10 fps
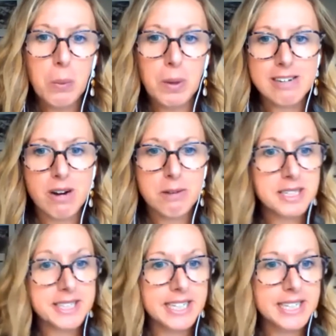which
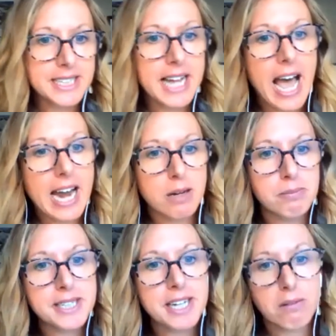represents
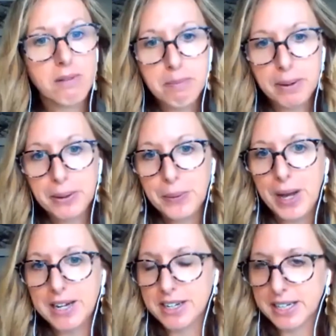Adams, Arapahoe,
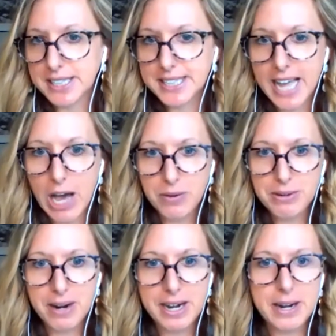and Douglas
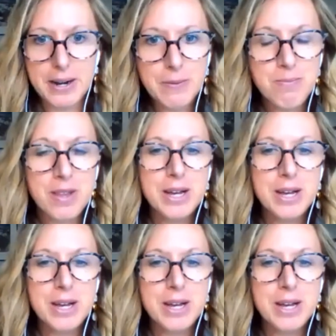County right now.